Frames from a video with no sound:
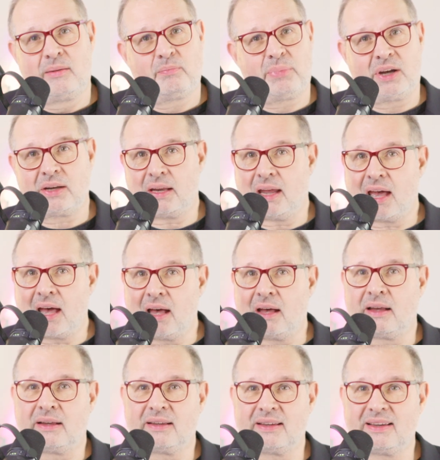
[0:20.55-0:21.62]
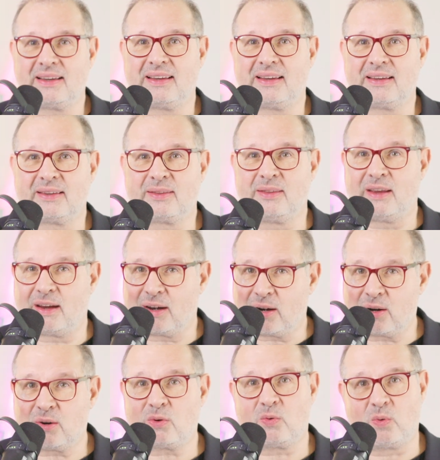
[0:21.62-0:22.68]
But yeah,
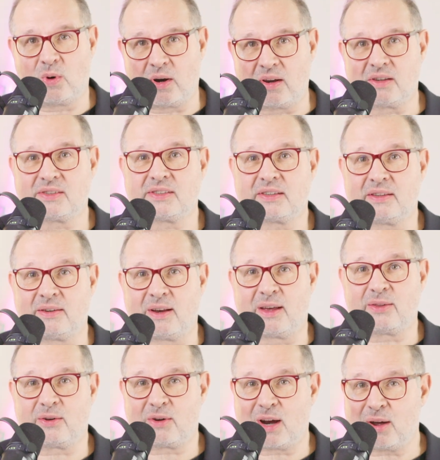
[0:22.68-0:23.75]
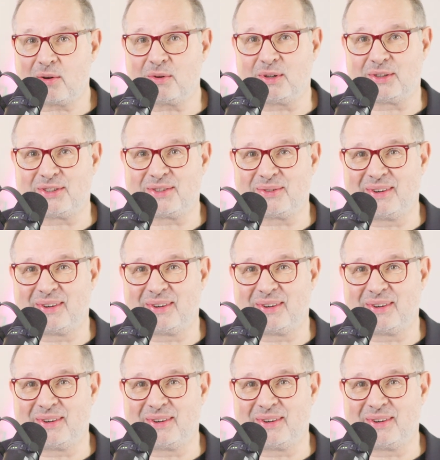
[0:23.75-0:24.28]
there was another outage,